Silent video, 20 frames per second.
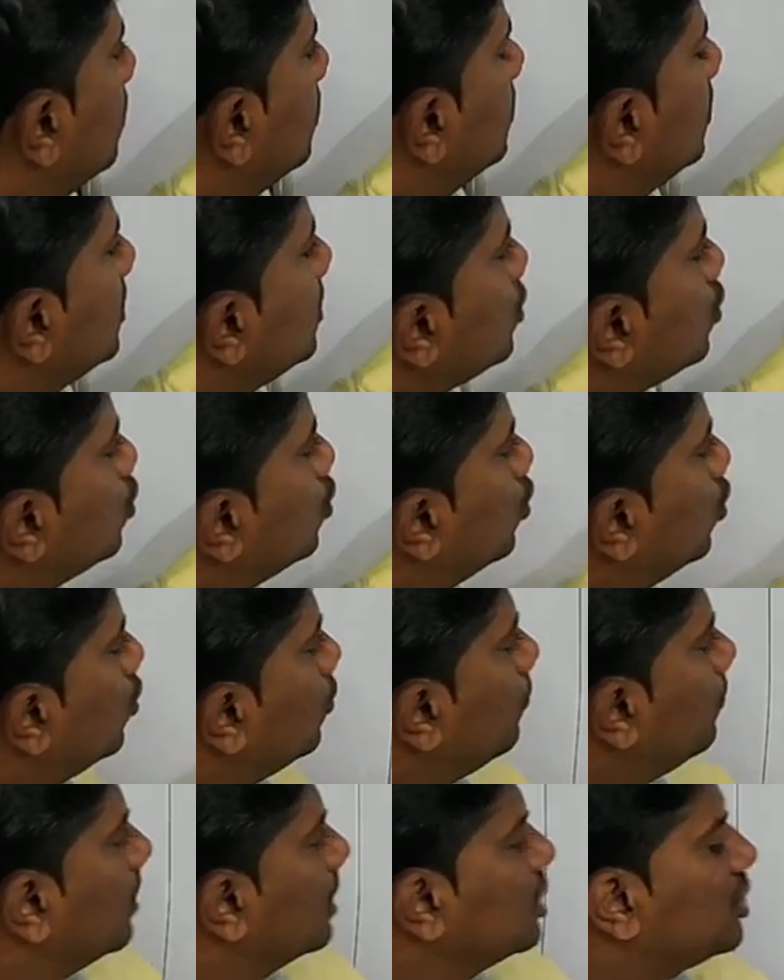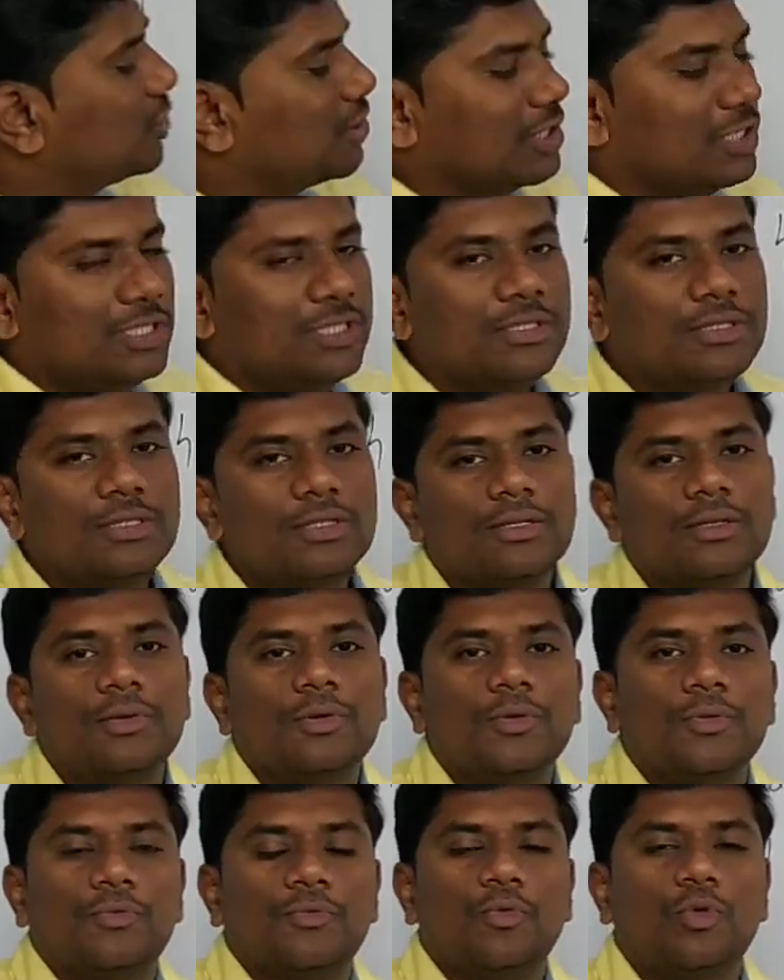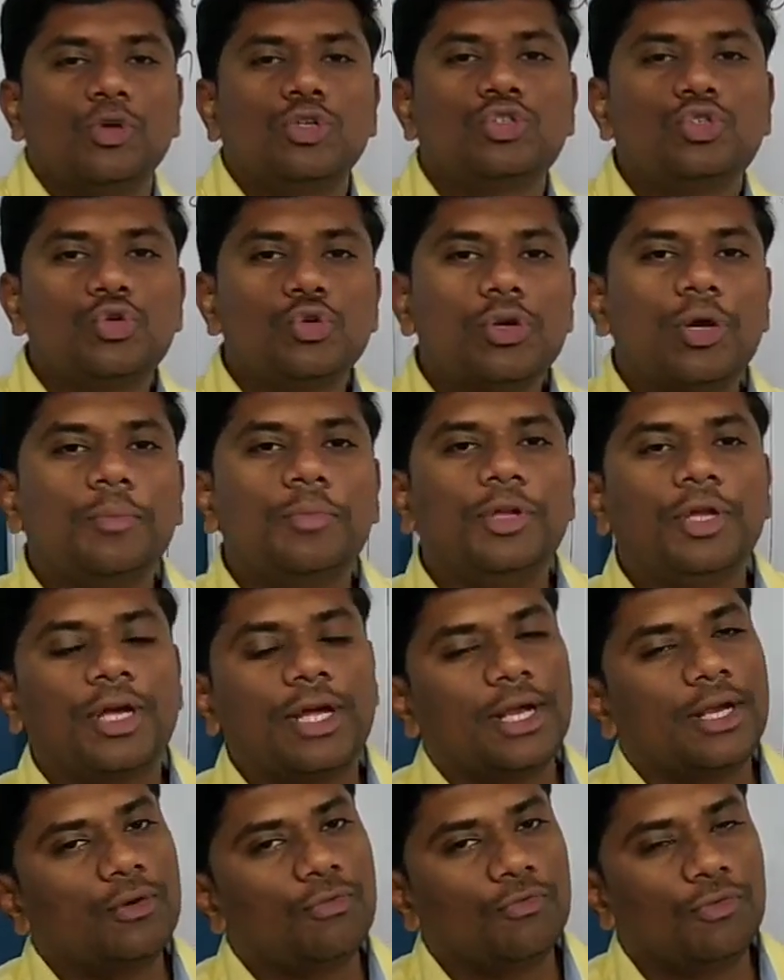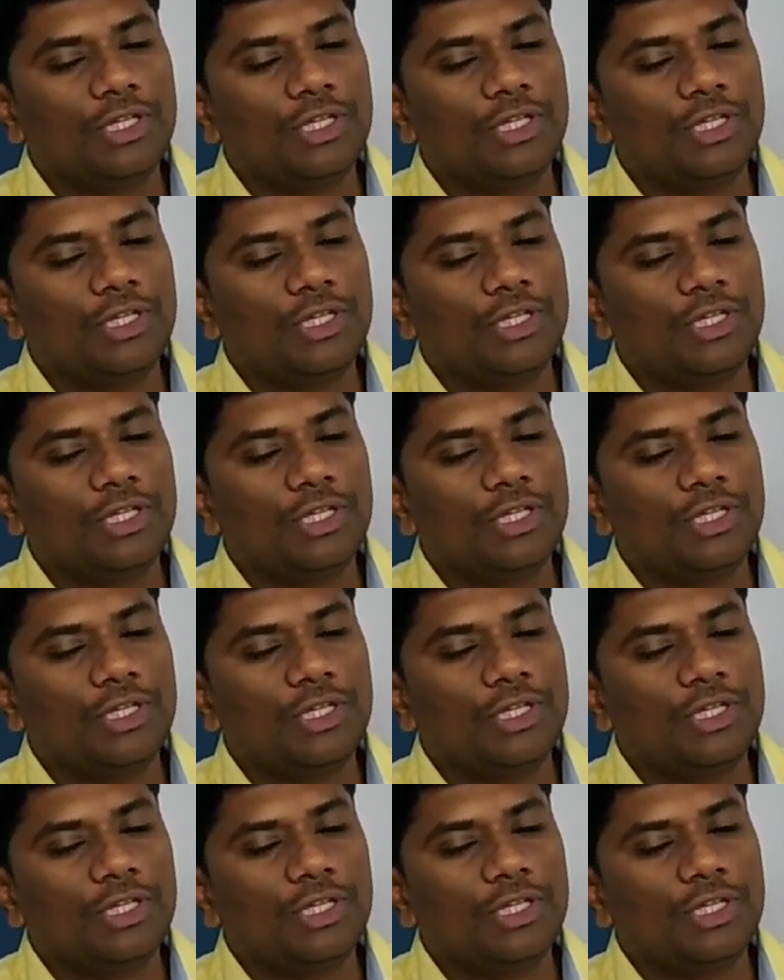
these two functions wants to communicate